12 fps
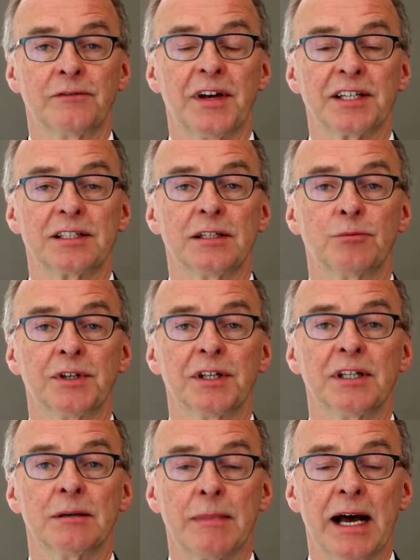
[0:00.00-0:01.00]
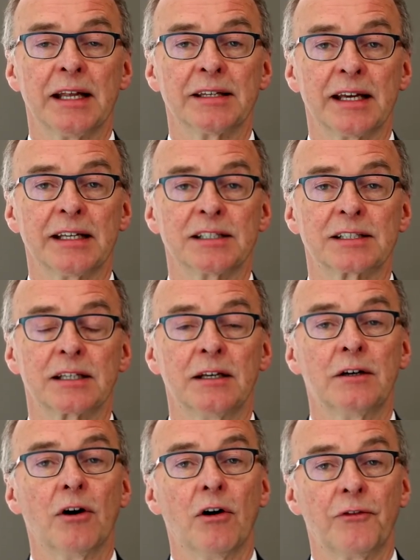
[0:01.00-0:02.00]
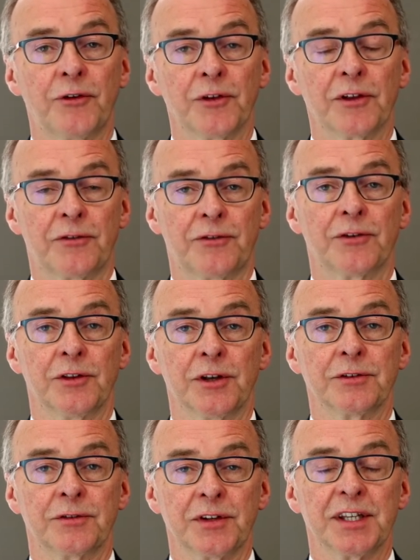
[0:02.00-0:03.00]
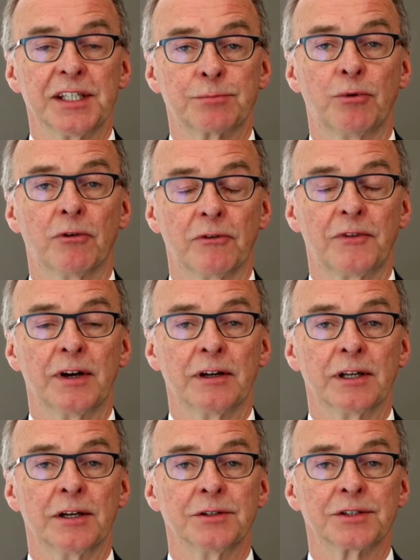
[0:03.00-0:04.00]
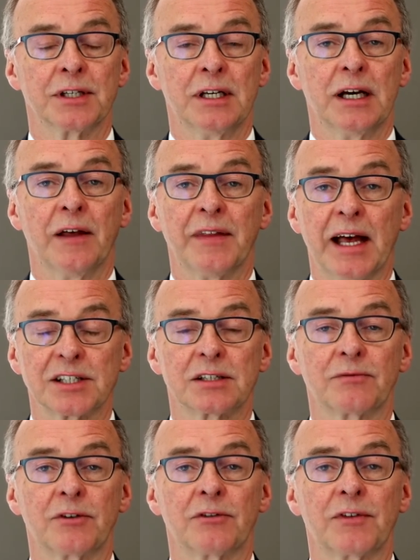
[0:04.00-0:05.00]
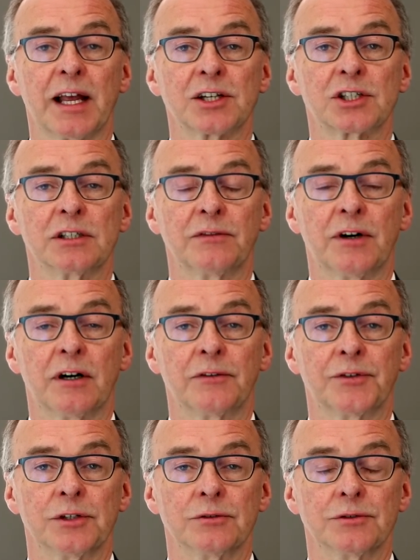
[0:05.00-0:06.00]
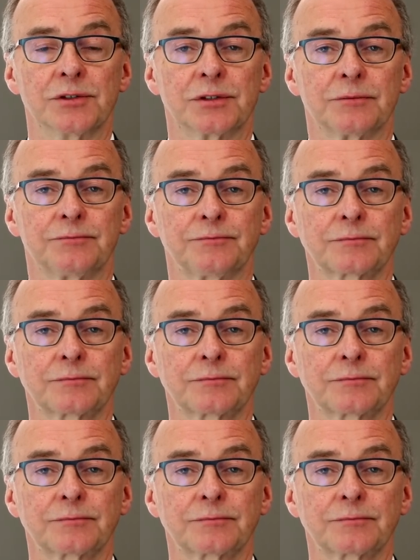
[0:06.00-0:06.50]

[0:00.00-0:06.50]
invested within the mandates for these portfolios, and that's a reflection of our views.